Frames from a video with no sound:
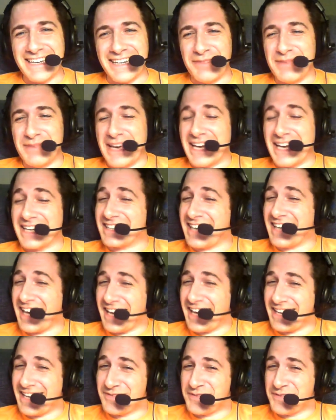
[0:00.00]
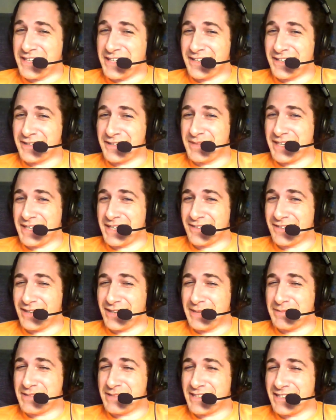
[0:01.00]
a man can feed another man
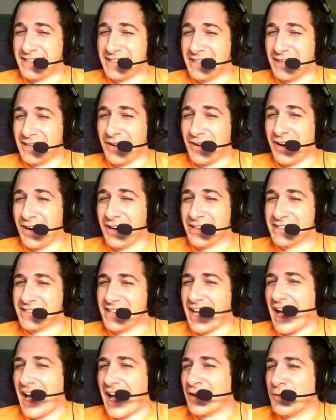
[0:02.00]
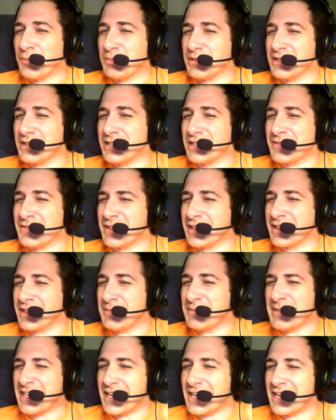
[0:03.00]
grapes. Honestly, I don't believe in
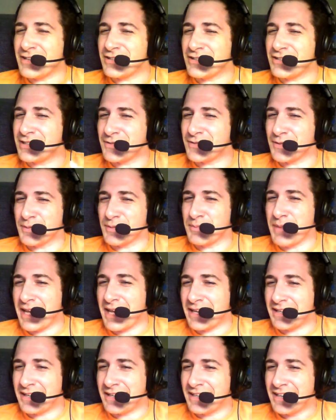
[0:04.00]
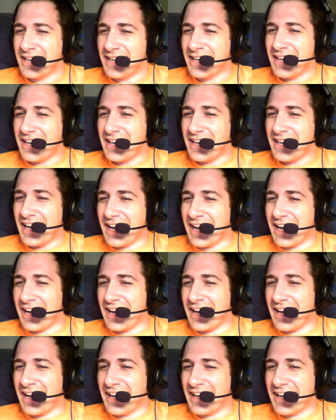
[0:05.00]
limitations for men.
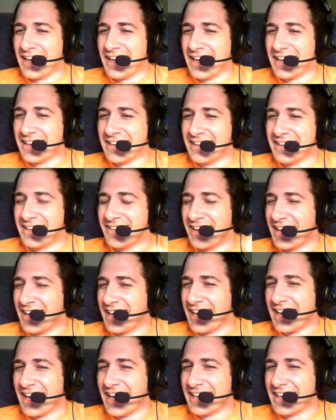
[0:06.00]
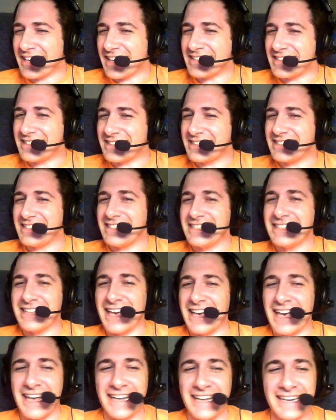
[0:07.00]
I kind of see
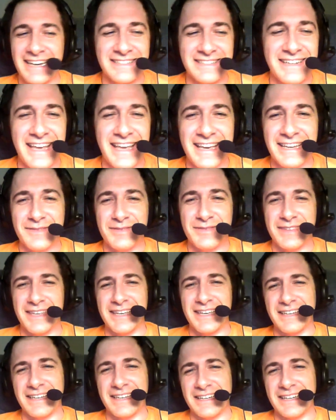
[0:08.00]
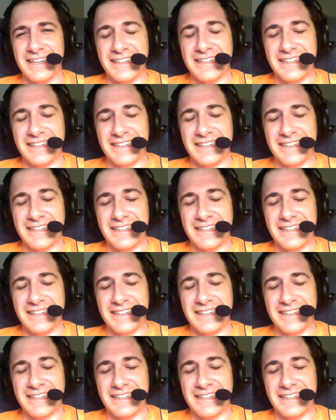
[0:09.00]
that as negative thinking.